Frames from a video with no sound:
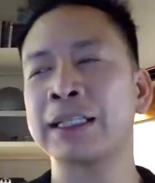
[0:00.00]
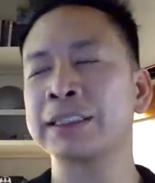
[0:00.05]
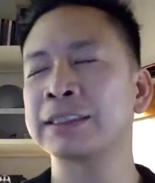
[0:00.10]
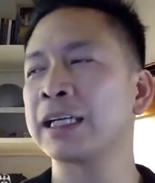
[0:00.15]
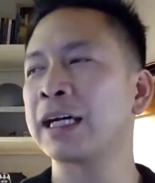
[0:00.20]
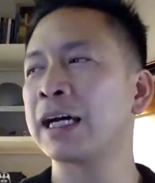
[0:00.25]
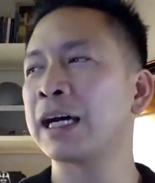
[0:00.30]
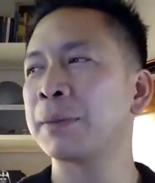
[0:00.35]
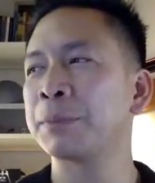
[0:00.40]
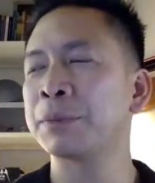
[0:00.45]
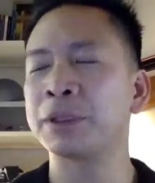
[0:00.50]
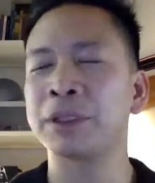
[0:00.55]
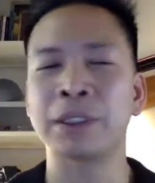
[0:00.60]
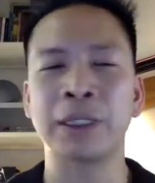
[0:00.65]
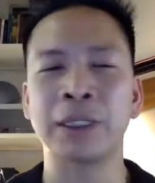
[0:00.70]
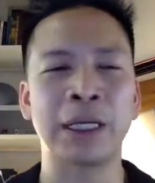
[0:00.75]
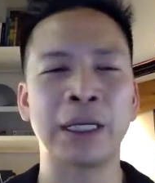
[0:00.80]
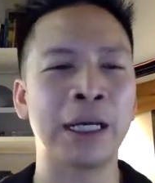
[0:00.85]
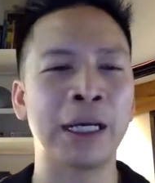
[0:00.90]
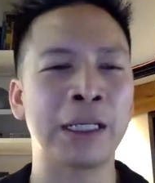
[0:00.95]
to happen,
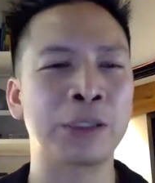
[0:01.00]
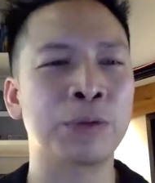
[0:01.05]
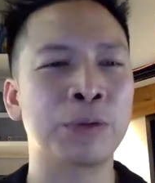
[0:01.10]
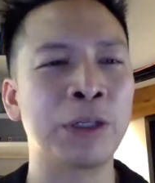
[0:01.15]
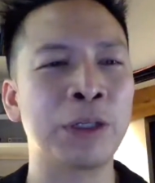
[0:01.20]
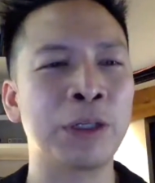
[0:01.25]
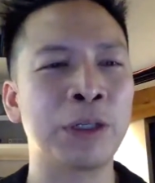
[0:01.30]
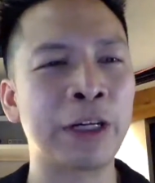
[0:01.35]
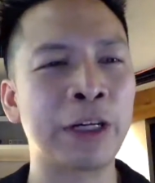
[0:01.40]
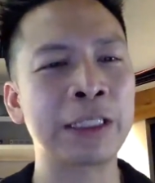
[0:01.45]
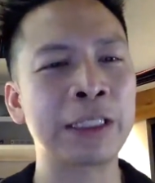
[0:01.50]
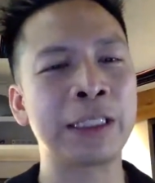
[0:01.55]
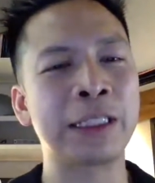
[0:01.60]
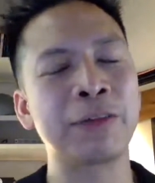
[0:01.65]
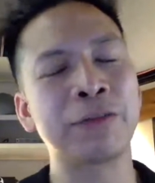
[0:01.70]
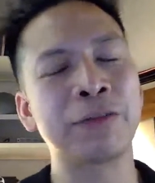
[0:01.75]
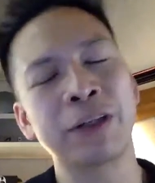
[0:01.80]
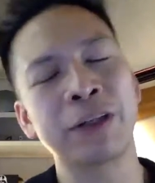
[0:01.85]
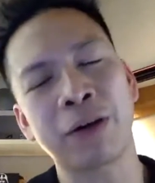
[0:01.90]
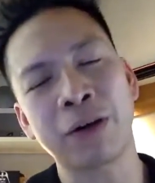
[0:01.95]
and quite frankly,
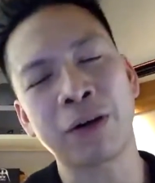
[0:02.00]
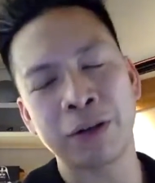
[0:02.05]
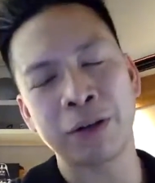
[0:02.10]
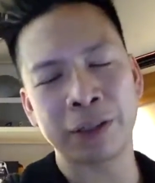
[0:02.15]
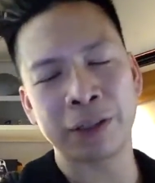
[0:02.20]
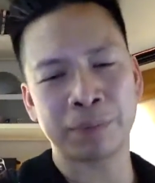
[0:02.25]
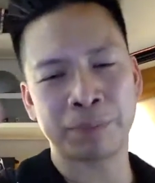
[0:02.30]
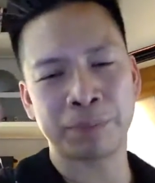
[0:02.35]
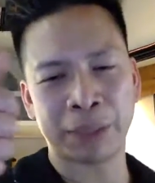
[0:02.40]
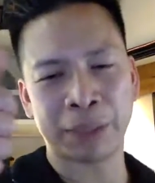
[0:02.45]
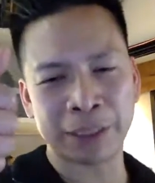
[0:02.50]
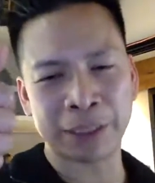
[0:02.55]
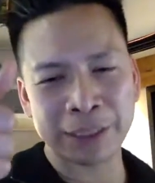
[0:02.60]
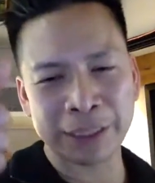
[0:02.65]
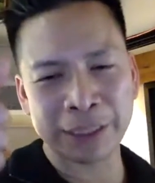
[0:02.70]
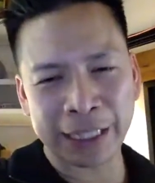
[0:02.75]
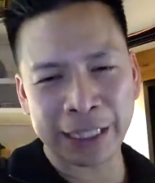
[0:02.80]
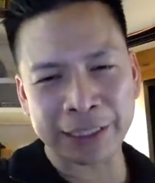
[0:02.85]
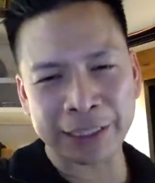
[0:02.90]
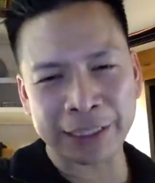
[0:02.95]
given all the button
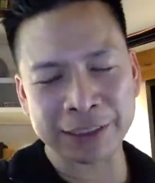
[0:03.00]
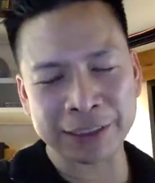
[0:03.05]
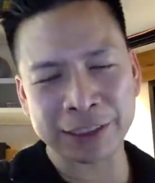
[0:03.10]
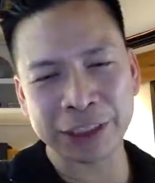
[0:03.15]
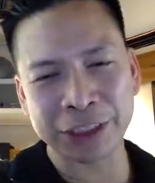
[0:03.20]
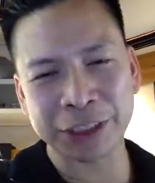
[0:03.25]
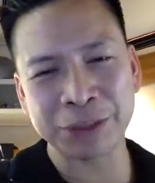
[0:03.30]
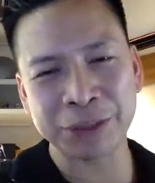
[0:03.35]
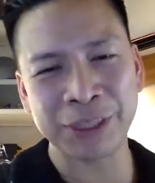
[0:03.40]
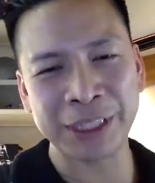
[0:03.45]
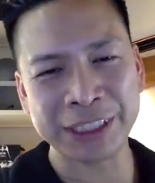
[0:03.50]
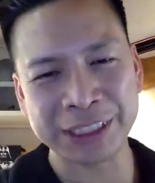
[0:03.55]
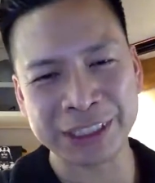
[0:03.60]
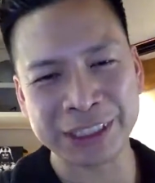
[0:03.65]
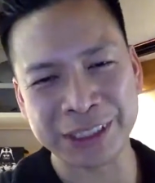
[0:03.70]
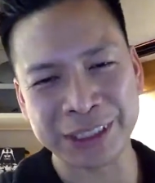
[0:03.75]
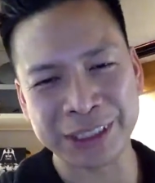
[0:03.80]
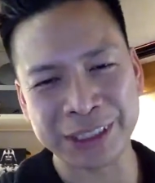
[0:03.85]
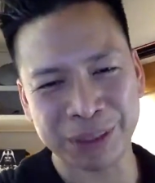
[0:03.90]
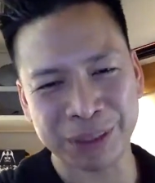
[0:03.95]
gate
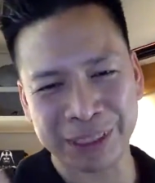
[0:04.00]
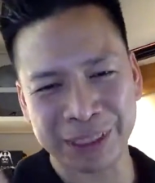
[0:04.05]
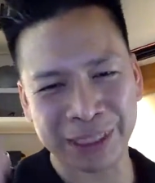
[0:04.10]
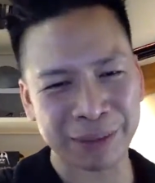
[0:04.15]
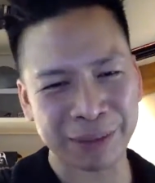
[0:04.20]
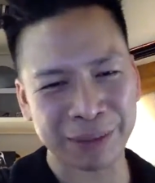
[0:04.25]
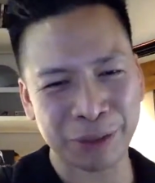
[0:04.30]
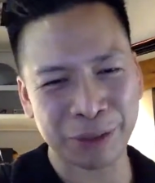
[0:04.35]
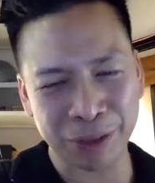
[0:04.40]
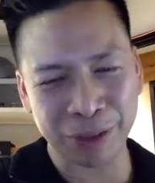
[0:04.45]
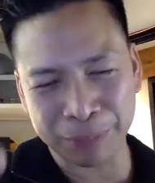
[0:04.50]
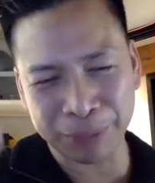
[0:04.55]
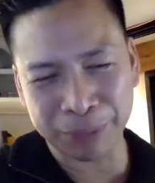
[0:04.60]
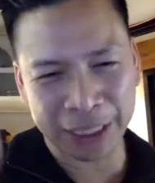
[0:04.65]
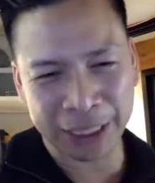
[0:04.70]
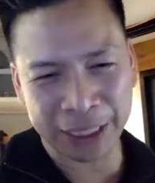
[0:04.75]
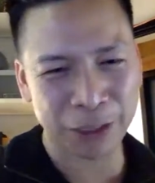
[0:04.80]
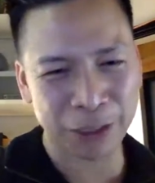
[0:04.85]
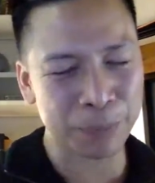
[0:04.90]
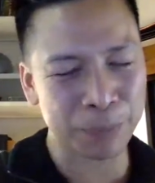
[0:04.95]
situations where, like, all the
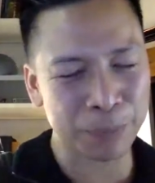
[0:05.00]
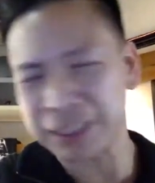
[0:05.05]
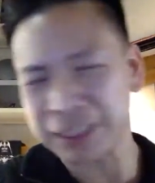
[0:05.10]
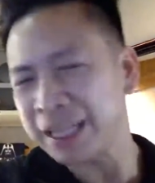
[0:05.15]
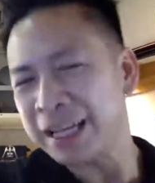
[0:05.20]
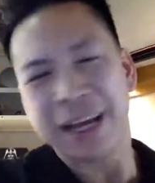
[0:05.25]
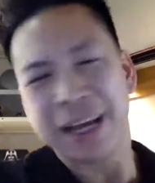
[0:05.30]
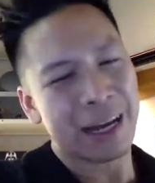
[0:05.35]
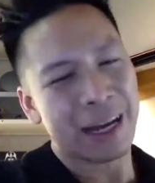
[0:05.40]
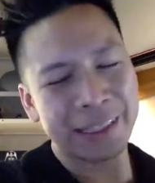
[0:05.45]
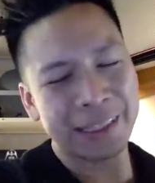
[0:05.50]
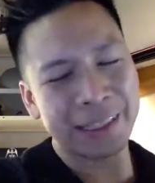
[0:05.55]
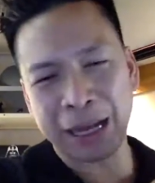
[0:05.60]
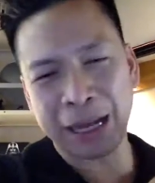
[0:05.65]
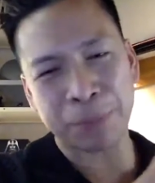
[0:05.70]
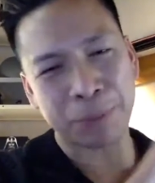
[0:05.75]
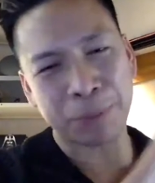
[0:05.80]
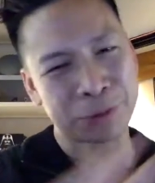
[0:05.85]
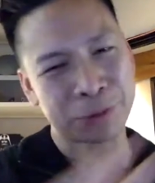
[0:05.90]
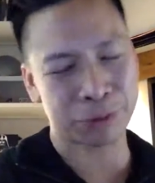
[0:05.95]
mechanical parts, I think
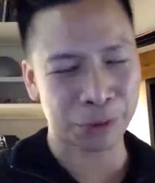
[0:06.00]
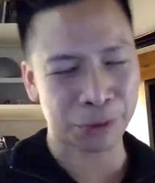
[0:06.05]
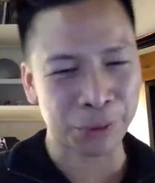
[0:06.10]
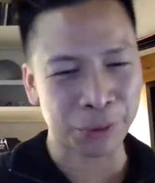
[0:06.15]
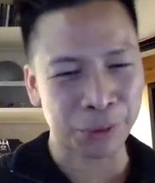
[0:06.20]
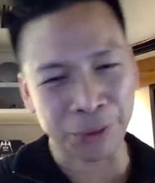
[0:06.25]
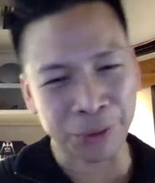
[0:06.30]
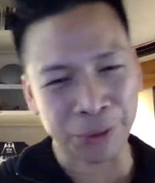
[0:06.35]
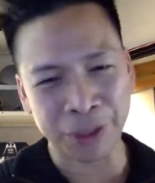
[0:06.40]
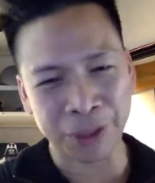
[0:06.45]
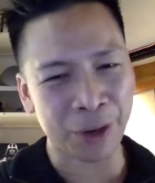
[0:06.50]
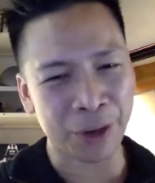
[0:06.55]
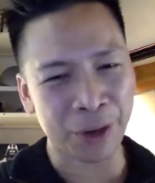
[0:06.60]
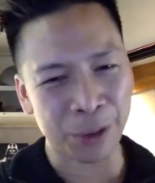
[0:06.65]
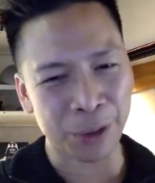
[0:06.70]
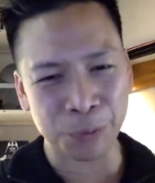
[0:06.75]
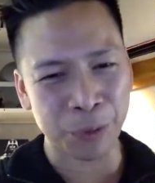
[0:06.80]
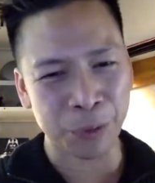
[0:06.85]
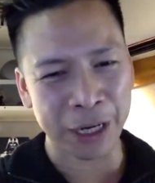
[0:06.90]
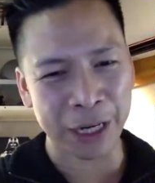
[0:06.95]
Apple's learned the hard
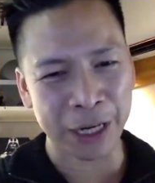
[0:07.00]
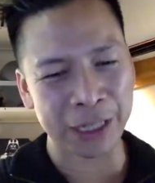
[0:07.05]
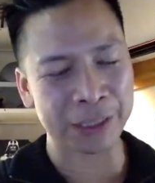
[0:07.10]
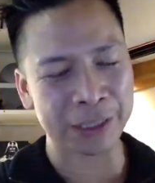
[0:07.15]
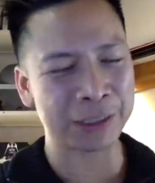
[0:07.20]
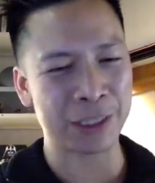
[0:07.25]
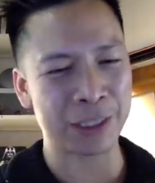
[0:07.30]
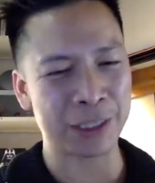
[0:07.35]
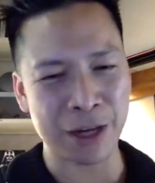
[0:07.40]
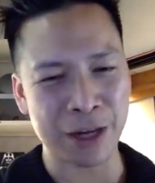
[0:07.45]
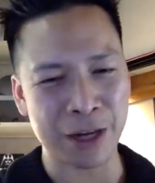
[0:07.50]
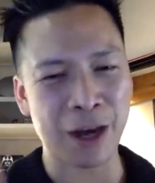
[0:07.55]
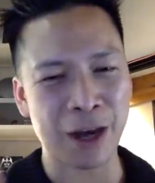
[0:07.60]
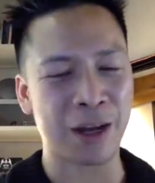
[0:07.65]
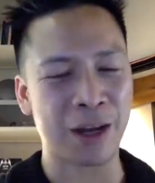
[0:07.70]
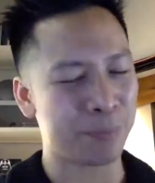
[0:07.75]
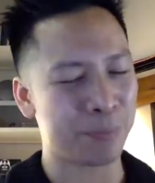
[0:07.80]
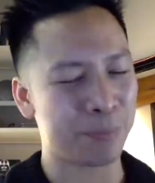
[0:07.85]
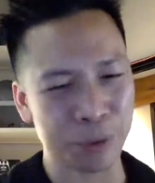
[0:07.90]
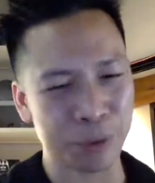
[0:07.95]
way to
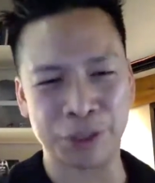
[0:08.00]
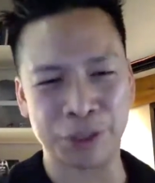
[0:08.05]
not put